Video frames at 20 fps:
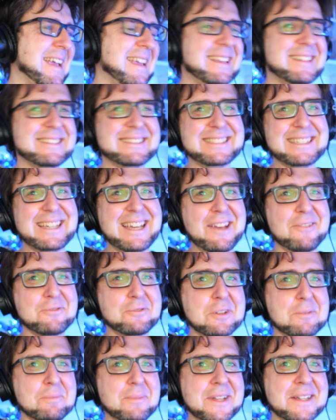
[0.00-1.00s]
I have
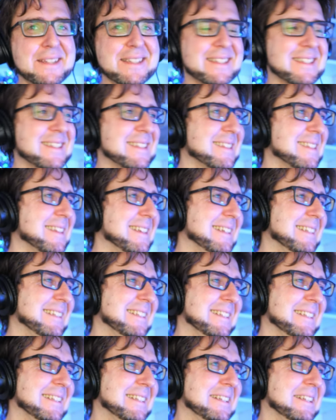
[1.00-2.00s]
to admit, this is
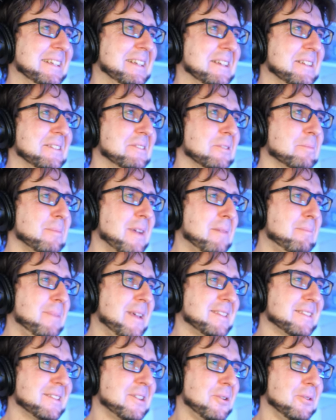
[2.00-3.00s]
not my
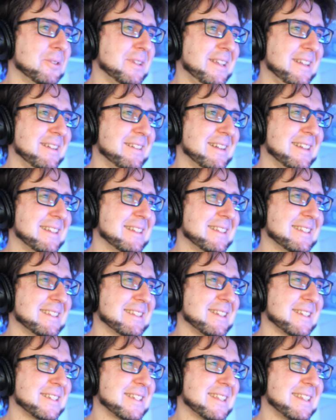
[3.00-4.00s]
best code here, and
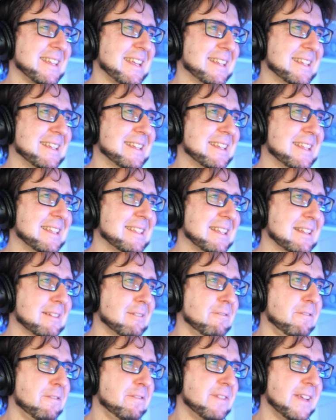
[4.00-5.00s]
this is just like this
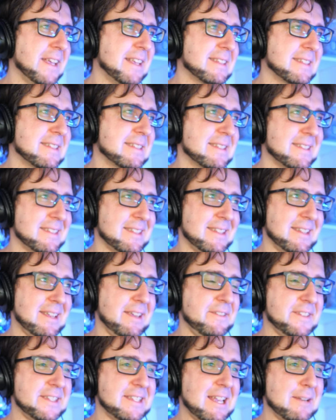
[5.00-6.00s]
little fix
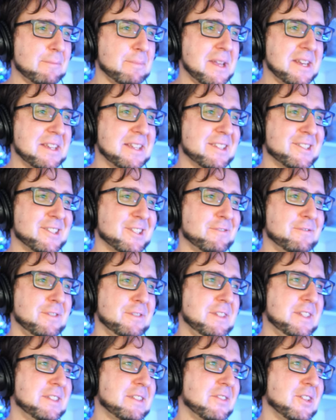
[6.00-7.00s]
if statement is just
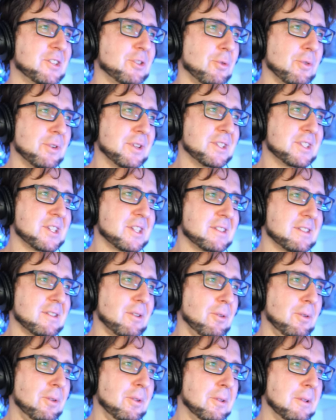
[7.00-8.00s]
57 tokens, just
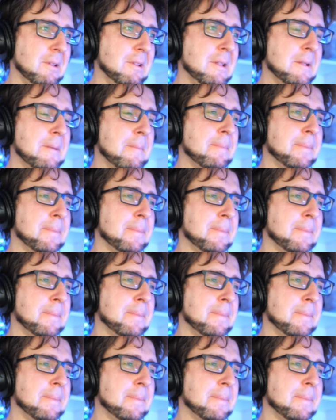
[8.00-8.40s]
all